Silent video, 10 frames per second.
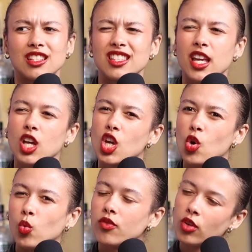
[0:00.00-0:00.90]
So it's like
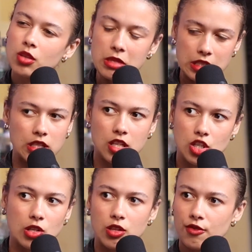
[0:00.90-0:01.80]
we've only been seeing
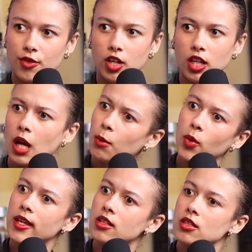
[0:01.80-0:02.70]
each other for a couple
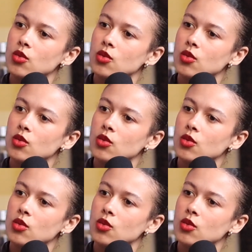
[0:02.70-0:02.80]
weeks.